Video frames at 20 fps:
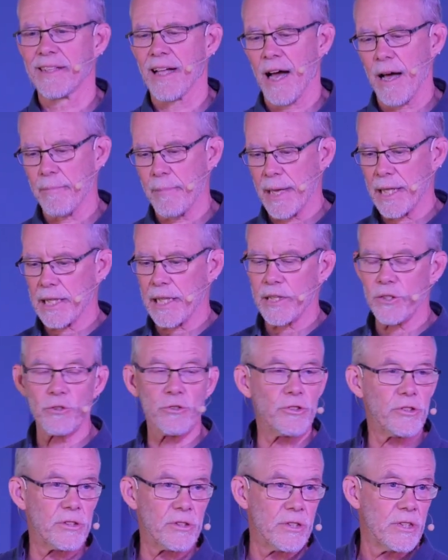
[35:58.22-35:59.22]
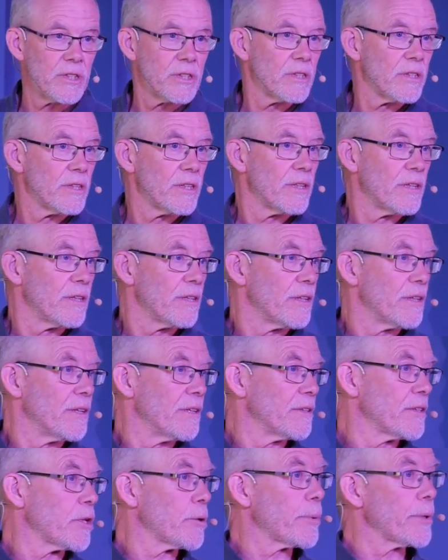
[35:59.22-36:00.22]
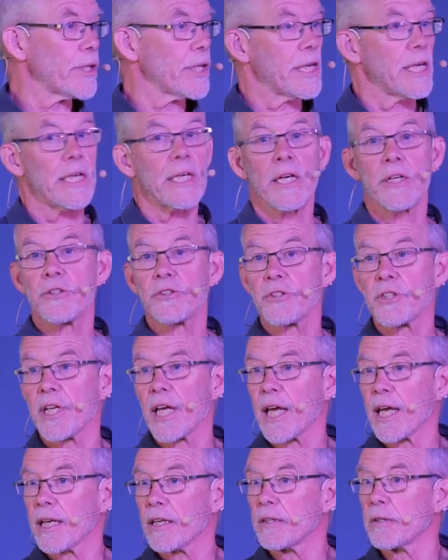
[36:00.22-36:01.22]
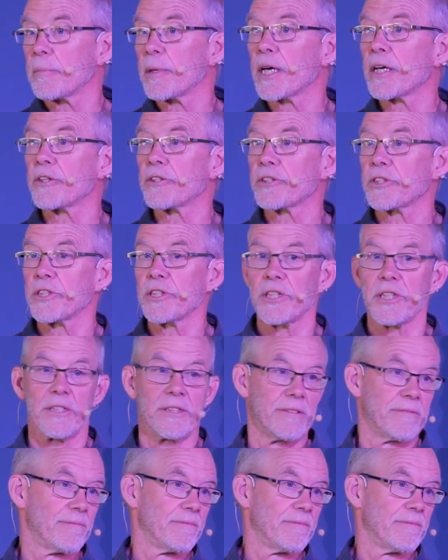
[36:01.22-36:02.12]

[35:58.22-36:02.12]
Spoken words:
I may lose the ability to understand and be understood,